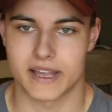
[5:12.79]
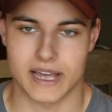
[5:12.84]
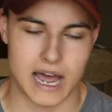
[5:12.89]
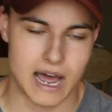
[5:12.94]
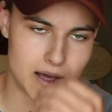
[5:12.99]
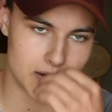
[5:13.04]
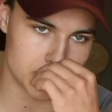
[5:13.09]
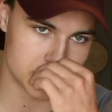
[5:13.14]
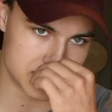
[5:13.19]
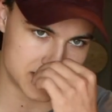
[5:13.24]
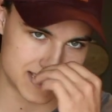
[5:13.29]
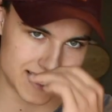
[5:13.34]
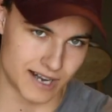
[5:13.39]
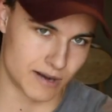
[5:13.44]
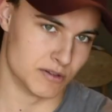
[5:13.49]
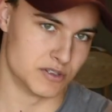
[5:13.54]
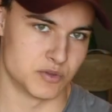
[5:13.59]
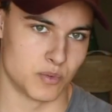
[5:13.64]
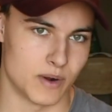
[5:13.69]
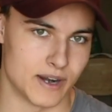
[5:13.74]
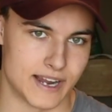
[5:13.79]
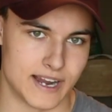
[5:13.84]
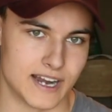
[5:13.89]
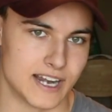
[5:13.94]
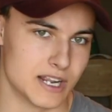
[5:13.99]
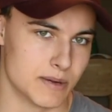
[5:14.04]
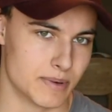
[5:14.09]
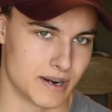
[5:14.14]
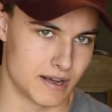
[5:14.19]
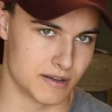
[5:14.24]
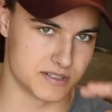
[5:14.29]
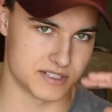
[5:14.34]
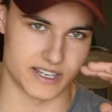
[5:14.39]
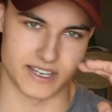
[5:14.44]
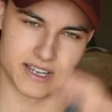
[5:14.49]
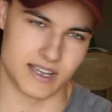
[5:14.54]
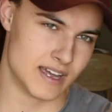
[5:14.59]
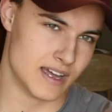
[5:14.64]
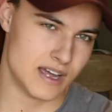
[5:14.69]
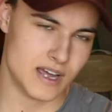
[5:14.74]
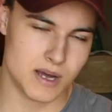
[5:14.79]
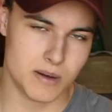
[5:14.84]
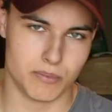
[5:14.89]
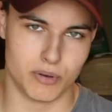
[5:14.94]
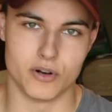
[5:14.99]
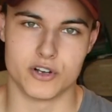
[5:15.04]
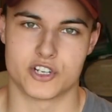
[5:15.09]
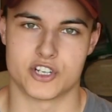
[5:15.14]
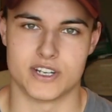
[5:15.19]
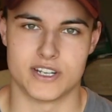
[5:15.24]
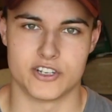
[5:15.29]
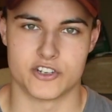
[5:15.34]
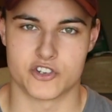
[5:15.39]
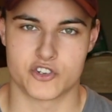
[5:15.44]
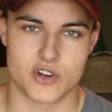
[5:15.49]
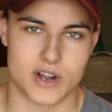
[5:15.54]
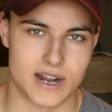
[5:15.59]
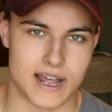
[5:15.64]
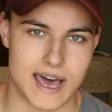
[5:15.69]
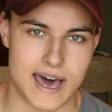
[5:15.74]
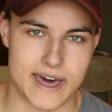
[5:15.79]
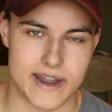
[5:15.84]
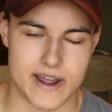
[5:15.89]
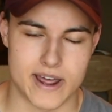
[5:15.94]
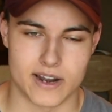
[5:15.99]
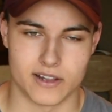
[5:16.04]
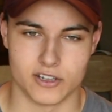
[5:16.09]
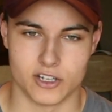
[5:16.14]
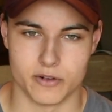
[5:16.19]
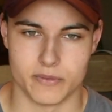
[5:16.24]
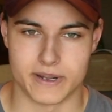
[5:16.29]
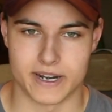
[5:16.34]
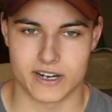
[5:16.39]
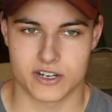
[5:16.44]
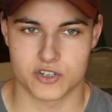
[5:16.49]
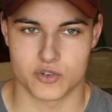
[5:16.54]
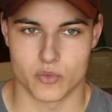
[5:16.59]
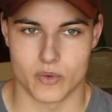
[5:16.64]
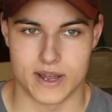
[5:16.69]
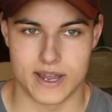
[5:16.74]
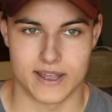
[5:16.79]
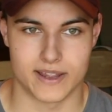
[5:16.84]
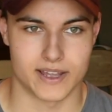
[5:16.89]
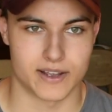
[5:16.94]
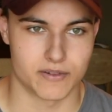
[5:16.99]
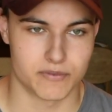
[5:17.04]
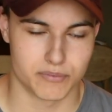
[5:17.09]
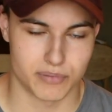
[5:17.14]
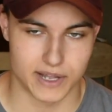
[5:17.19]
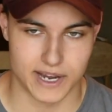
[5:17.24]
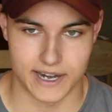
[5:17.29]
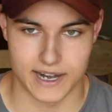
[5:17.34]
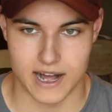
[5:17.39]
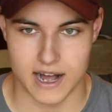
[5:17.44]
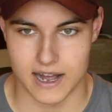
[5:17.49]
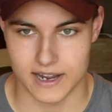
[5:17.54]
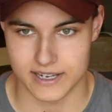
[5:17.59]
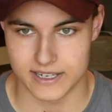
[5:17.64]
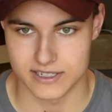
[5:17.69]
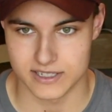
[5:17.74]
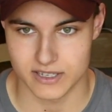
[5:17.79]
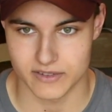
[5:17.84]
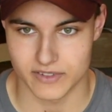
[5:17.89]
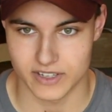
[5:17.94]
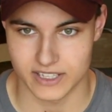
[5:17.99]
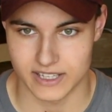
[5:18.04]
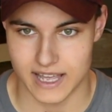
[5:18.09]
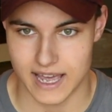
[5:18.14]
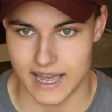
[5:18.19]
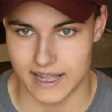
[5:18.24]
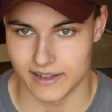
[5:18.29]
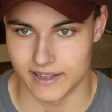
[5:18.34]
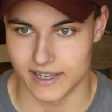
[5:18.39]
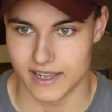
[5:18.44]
Like I always said I was 180, but I was like pushing it, just trying to add on a little bit extra weight, like playing hockey and stuff like that.